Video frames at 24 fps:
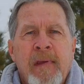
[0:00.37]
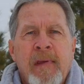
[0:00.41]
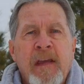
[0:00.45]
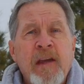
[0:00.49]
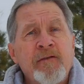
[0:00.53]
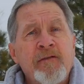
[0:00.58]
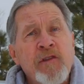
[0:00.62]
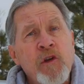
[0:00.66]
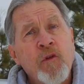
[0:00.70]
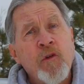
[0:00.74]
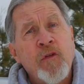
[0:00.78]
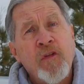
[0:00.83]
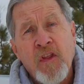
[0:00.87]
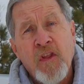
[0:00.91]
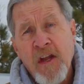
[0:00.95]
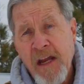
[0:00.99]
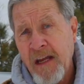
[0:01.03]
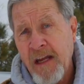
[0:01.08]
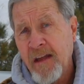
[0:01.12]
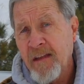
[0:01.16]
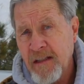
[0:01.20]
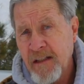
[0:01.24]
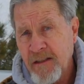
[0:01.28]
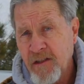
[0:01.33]
If you
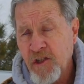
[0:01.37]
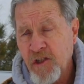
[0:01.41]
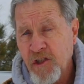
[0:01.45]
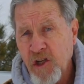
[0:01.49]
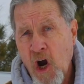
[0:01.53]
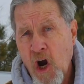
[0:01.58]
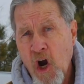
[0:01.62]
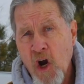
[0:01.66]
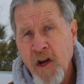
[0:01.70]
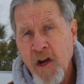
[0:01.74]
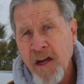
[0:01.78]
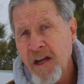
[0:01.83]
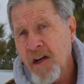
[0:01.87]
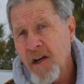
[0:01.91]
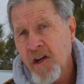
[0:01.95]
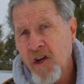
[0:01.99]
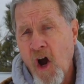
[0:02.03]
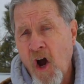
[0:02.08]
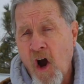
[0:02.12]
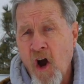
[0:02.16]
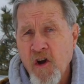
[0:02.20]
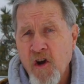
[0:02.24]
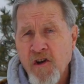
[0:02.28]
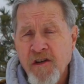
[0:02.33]
think that starting a
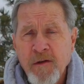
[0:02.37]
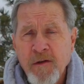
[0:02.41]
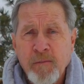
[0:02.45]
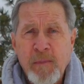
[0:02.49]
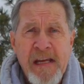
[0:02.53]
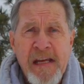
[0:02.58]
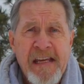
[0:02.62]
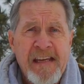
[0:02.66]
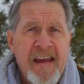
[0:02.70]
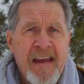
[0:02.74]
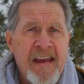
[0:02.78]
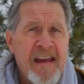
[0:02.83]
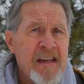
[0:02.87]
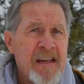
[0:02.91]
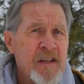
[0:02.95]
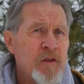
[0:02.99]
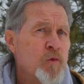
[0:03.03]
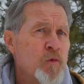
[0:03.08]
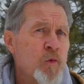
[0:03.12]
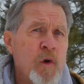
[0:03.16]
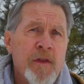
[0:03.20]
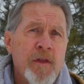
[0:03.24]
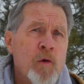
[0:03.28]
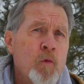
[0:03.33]
garden
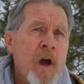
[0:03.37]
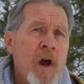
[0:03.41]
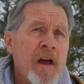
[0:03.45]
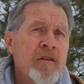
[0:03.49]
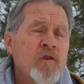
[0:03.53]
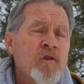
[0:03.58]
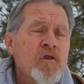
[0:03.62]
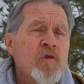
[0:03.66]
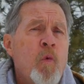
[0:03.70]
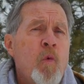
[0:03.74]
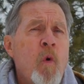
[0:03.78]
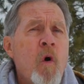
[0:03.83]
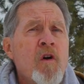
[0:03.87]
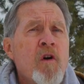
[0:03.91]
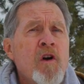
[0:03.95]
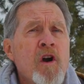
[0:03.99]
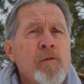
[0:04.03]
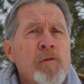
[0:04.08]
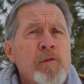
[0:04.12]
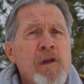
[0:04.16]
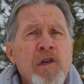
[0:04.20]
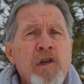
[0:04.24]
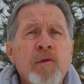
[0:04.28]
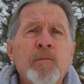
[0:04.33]
begins when the weather's
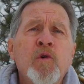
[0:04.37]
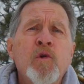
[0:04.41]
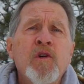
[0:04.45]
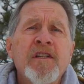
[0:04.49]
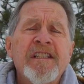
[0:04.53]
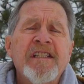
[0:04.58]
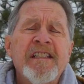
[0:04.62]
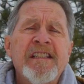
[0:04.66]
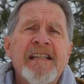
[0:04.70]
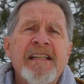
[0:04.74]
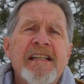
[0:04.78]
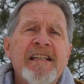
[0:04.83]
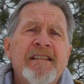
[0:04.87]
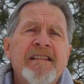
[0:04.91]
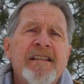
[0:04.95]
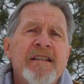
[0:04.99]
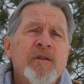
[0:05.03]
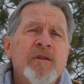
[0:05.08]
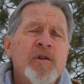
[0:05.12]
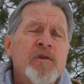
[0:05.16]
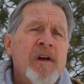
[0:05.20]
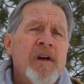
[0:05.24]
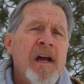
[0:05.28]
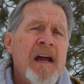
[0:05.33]
warm and you put seeds
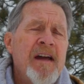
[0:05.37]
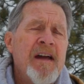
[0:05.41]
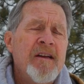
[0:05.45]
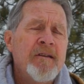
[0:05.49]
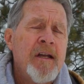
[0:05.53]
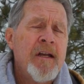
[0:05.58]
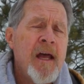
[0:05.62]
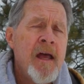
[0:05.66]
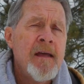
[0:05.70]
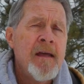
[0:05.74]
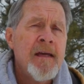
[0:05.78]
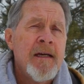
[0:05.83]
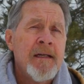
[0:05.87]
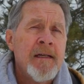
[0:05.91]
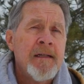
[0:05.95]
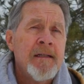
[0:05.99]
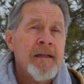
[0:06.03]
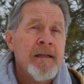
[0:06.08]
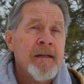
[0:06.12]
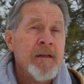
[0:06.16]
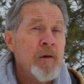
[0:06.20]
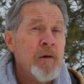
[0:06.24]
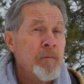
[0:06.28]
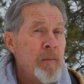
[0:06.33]
in the ground,
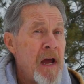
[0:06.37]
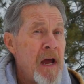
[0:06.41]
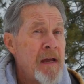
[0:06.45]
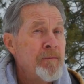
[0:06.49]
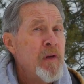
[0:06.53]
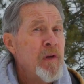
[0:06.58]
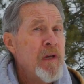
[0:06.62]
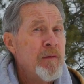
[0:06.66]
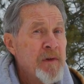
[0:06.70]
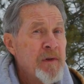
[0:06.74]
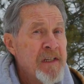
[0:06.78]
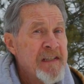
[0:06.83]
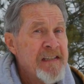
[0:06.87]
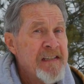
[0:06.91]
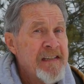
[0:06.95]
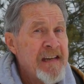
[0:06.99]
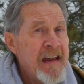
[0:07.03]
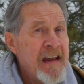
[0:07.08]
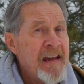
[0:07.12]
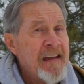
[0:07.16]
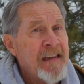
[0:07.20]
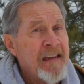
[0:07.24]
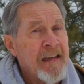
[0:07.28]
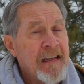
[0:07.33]
you might be
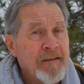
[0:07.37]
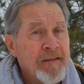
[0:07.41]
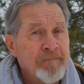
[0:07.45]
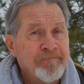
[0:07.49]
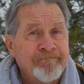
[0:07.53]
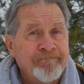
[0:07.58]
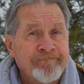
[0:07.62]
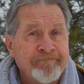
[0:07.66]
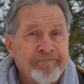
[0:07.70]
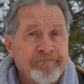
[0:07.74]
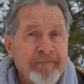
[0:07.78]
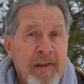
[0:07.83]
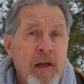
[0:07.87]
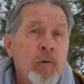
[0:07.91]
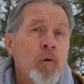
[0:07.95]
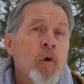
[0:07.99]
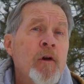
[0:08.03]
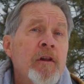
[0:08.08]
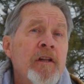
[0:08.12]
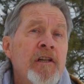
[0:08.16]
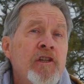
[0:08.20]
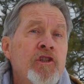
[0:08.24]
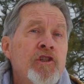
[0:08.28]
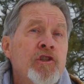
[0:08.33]
mistaken. It
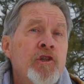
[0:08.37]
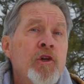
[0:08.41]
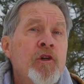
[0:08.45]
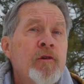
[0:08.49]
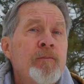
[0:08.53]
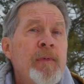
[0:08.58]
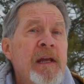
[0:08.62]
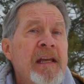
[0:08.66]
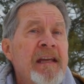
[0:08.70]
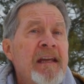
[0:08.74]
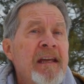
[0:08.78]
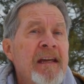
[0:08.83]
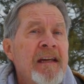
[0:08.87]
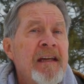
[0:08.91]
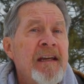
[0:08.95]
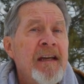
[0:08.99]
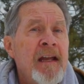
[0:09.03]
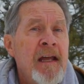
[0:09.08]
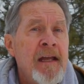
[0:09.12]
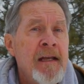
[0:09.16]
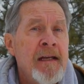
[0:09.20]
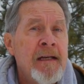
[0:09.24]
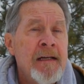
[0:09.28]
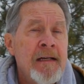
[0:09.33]
really should
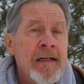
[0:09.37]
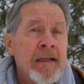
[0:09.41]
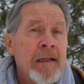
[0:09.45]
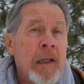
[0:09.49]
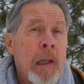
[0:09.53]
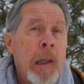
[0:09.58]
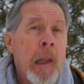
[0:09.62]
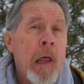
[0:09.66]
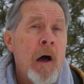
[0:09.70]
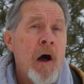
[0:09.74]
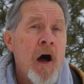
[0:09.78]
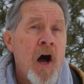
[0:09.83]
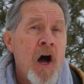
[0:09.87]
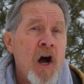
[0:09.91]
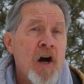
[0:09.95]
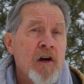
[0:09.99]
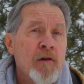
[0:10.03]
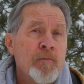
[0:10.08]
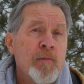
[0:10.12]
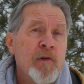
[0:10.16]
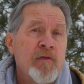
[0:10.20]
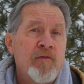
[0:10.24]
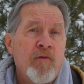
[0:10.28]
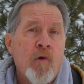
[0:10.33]
begin
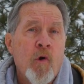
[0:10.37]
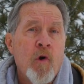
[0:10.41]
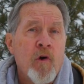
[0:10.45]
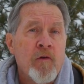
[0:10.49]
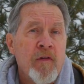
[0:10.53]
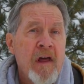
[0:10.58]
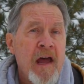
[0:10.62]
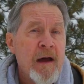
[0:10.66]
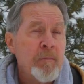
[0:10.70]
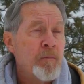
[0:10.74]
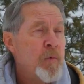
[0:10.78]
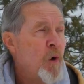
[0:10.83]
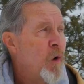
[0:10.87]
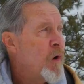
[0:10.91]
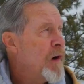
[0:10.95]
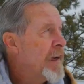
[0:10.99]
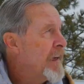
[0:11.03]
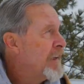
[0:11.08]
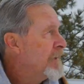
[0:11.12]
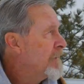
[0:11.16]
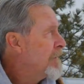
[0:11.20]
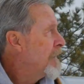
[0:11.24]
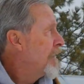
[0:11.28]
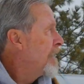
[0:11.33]
long before that
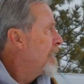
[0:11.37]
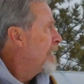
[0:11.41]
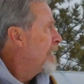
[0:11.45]
point,